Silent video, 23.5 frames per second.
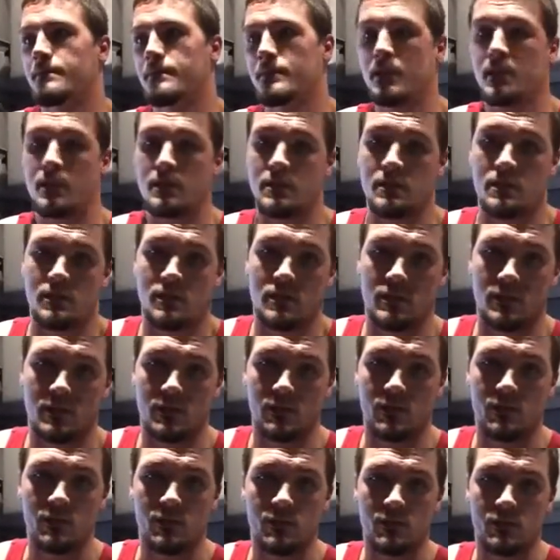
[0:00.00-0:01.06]
That's a
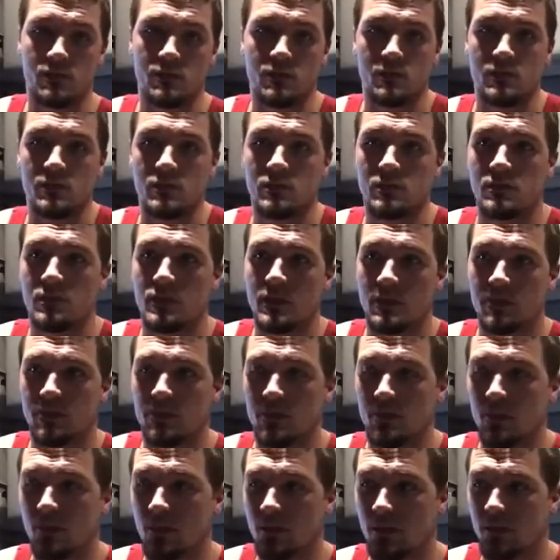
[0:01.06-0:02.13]
huge
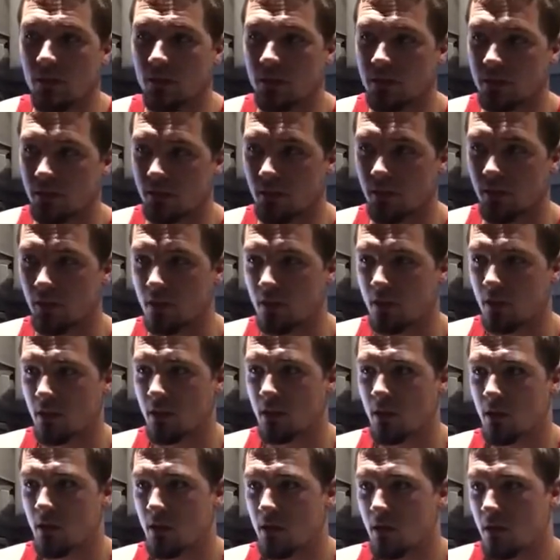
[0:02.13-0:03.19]
IFTA rate right there.
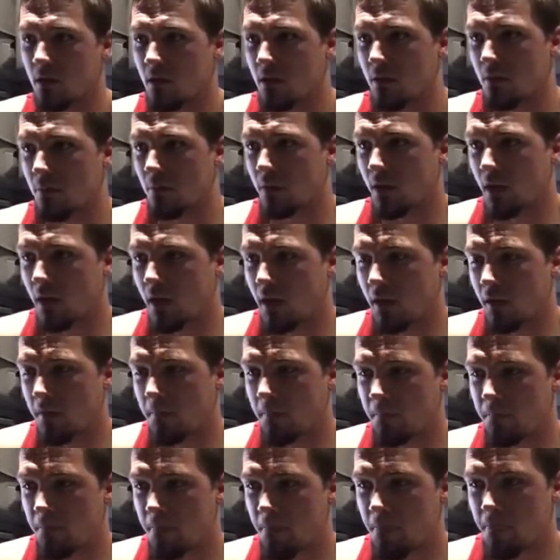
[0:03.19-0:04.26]
But
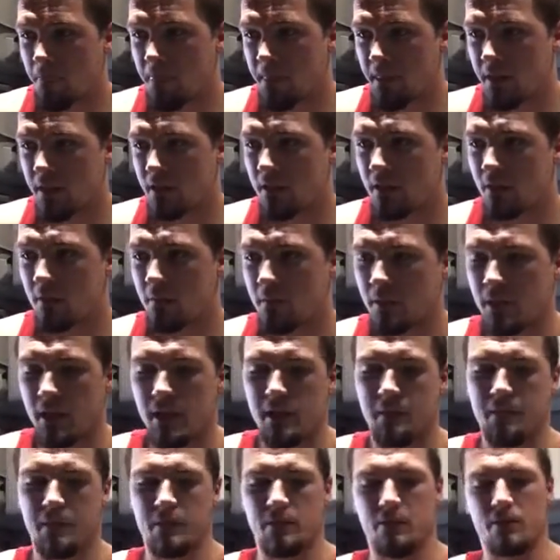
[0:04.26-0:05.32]
yeah,
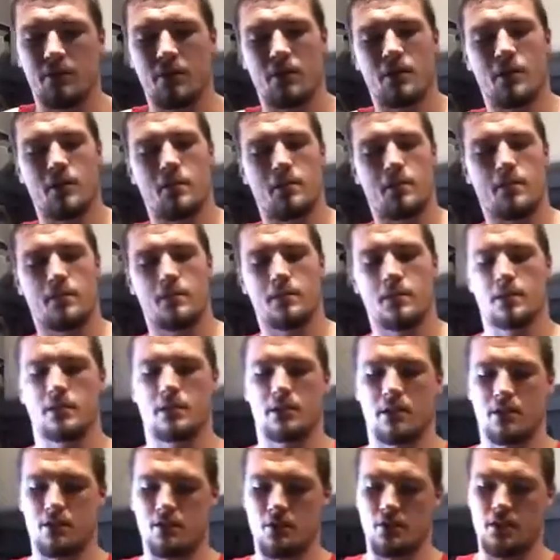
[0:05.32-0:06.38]
I mean, you could come. Let's
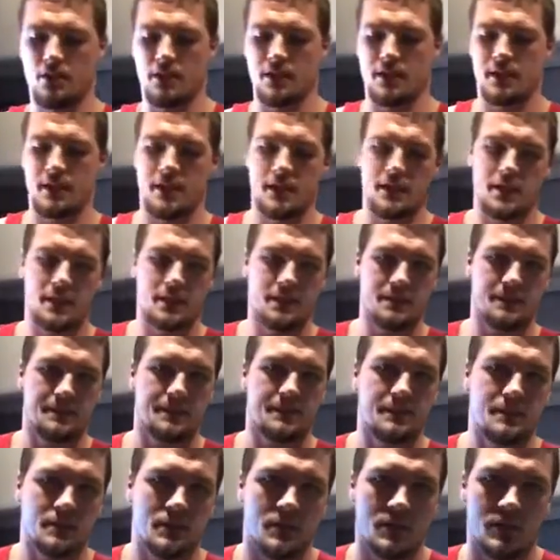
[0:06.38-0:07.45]
say you go to Indiana,
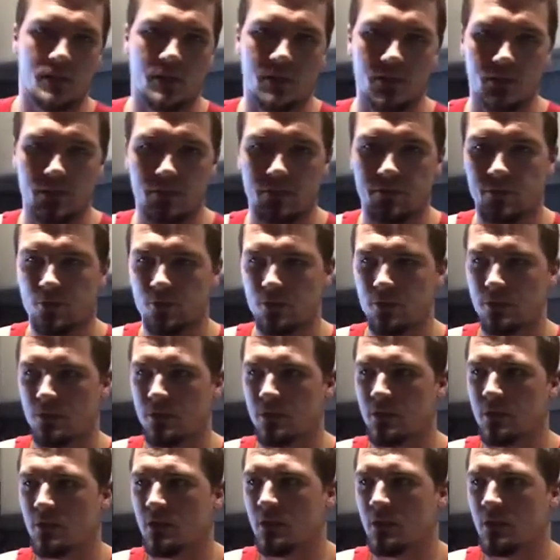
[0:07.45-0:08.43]
and you get fuel.